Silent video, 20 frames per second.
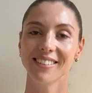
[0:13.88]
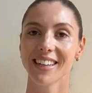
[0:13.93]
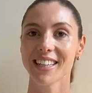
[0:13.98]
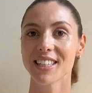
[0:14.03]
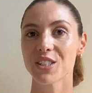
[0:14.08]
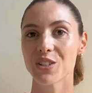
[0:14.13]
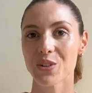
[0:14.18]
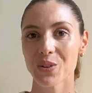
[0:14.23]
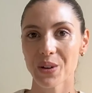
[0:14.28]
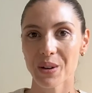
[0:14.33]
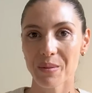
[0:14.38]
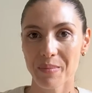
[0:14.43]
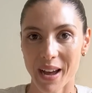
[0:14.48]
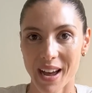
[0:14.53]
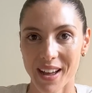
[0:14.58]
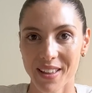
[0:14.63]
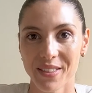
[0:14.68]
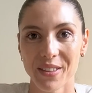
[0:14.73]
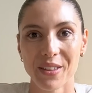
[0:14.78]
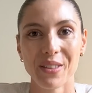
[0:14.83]
let's talk
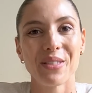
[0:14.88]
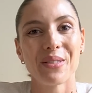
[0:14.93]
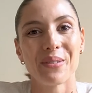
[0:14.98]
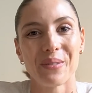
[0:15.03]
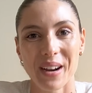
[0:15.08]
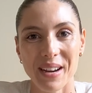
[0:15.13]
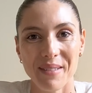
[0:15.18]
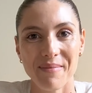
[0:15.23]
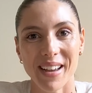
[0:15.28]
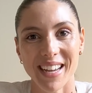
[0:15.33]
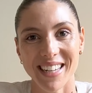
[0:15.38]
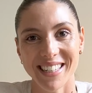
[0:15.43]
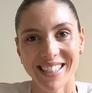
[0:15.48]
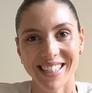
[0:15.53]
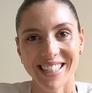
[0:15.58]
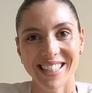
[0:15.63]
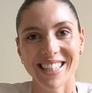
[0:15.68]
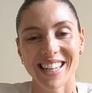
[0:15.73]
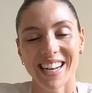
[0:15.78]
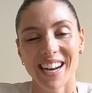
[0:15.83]
about the 3
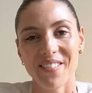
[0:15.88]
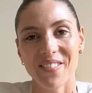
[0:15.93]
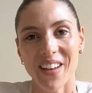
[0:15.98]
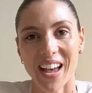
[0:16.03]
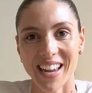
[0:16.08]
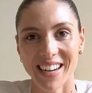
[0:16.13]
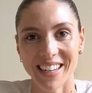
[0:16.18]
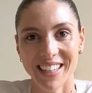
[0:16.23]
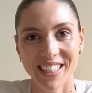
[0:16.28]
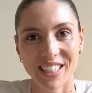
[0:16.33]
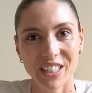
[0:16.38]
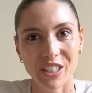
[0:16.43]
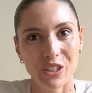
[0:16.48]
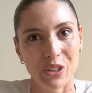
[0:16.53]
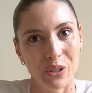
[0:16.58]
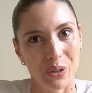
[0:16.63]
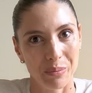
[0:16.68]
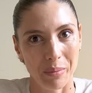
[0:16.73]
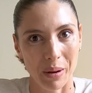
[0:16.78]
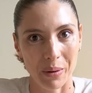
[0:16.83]
pieces that I've added
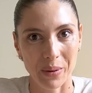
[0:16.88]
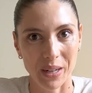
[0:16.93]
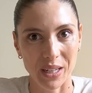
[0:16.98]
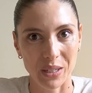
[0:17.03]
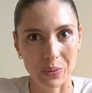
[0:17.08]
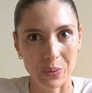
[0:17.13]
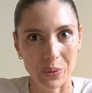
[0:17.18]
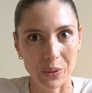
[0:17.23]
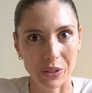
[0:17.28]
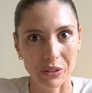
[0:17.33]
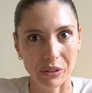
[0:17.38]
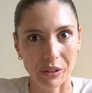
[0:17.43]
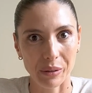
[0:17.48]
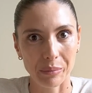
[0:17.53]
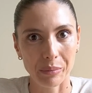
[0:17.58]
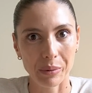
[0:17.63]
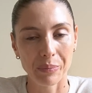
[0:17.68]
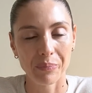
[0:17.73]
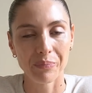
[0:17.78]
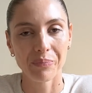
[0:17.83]
to my winter
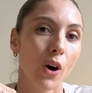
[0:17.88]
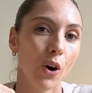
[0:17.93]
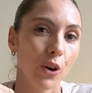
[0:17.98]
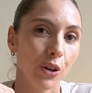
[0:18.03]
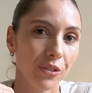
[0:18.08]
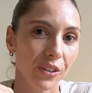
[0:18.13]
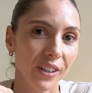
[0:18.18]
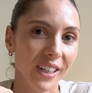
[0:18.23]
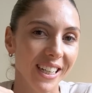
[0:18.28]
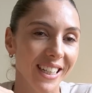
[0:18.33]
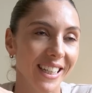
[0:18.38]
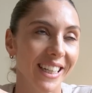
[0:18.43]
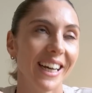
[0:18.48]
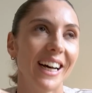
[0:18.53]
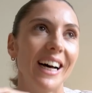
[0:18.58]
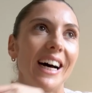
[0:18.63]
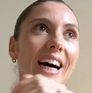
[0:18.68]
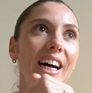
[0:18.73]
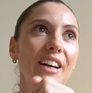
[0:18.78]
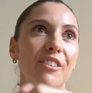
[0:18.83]
wardrobe. For over a
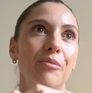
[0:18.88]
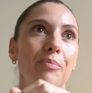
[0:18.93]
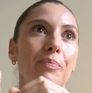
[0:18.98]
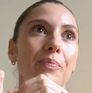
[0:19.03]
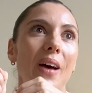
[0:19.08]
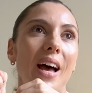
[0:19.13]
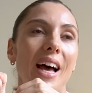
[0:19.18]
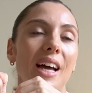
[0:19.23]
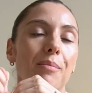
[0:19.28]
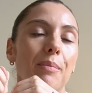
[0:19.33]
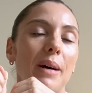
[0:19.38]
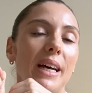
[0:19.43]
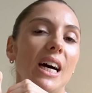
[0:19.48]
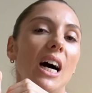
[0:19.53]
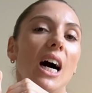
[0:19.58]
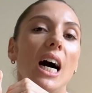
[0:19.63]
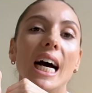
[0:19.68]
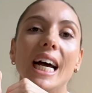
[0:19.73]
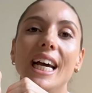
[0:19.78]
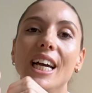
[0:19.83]
year, I've had my
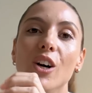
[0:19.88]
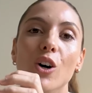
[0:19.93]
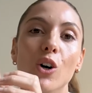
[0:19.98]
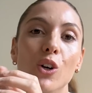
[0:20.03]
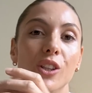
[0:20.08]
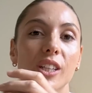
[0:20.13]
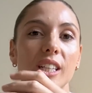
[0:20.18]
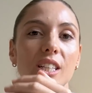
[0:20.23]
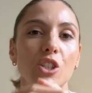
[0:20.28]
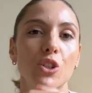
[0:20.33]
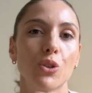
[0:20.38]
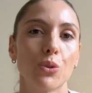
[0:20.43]
eye on this